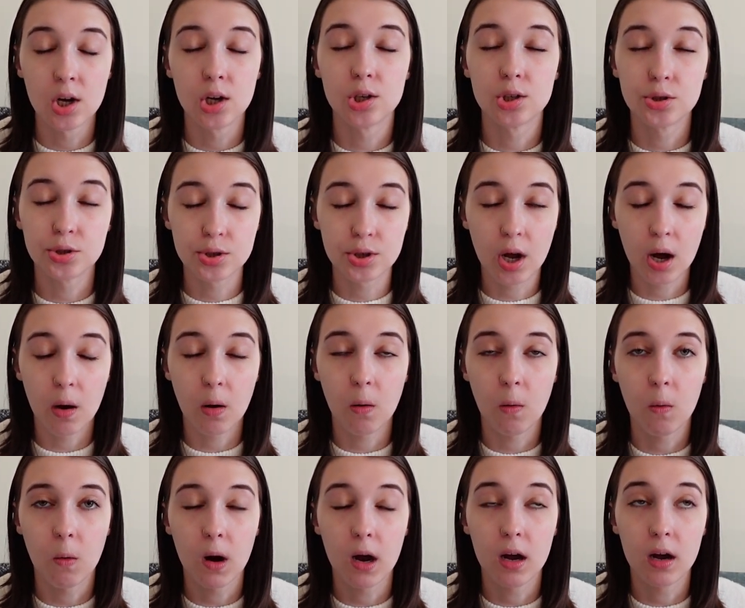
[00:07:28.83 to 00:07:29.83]

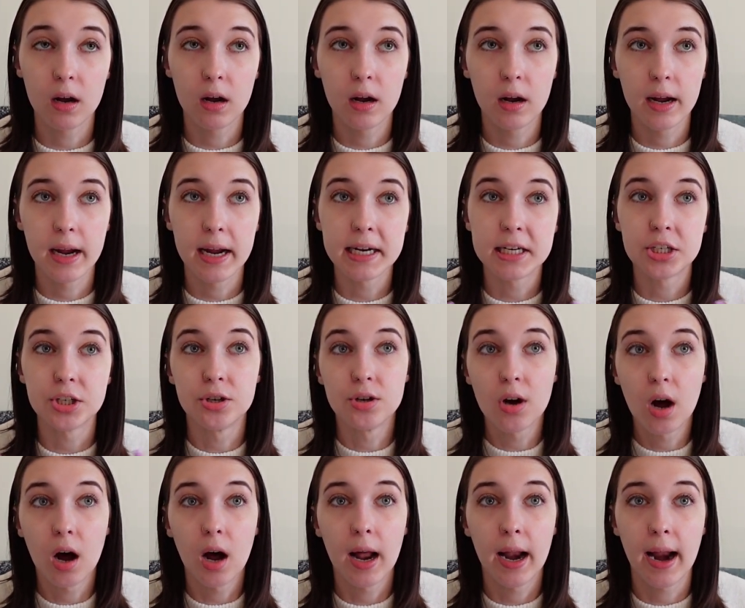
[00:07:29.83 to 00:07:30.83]
So it's
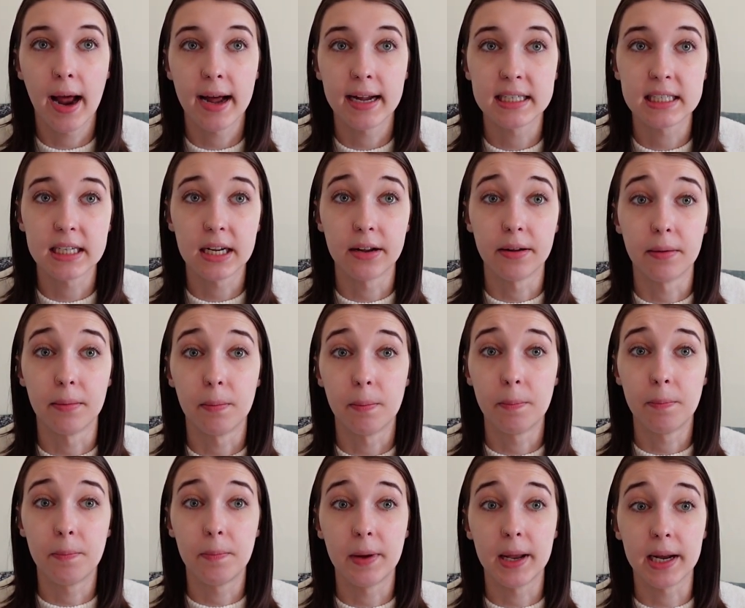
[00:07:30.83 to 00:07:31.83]
not as a
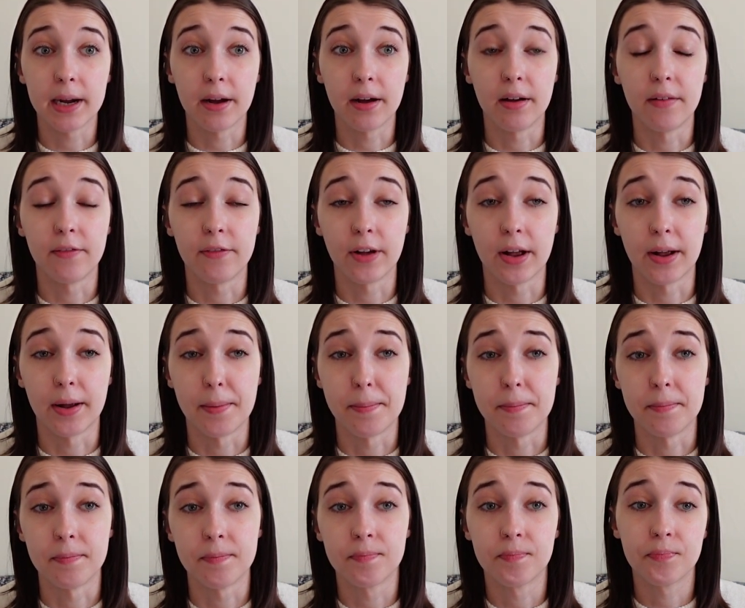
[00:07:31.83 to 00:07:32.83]
big of
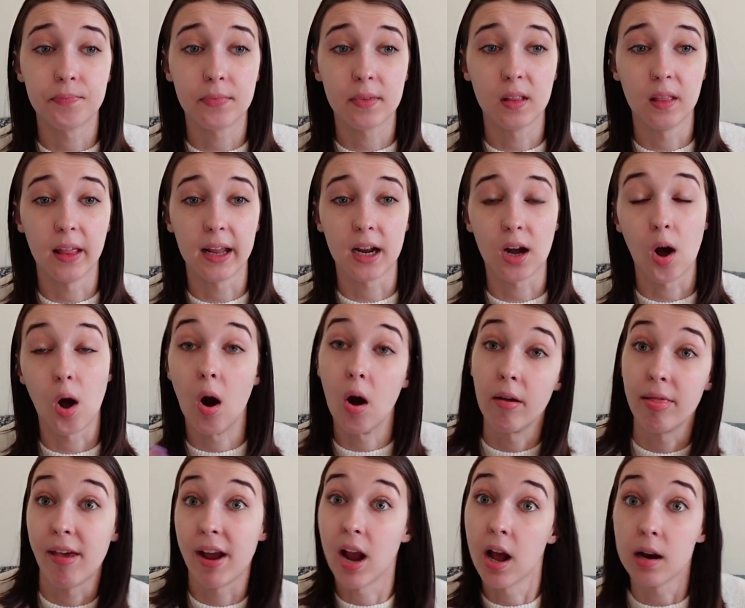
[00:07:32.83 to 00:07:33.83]
like, are
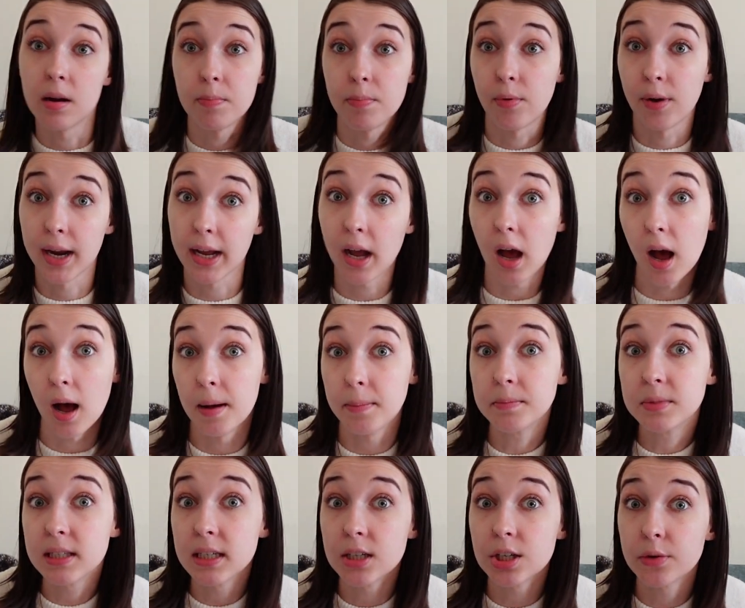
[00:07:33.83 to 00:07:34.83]
they gonna break up
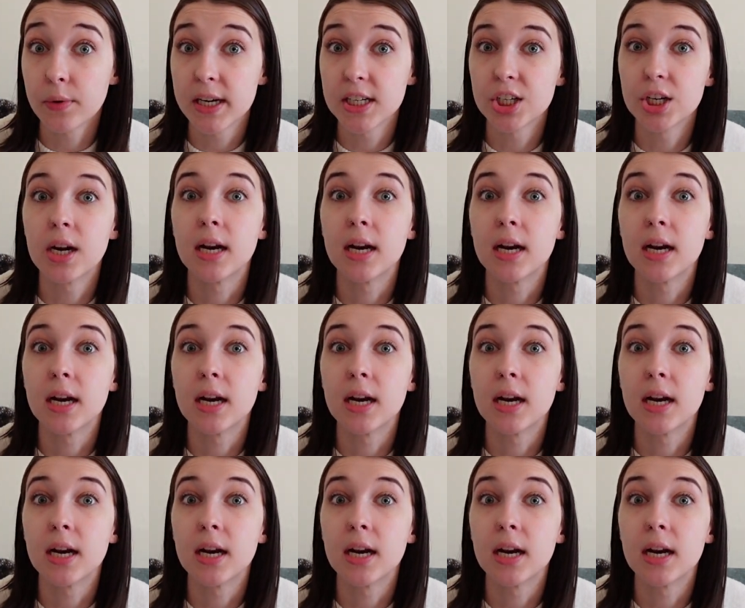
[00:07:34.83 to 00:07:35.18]
situation.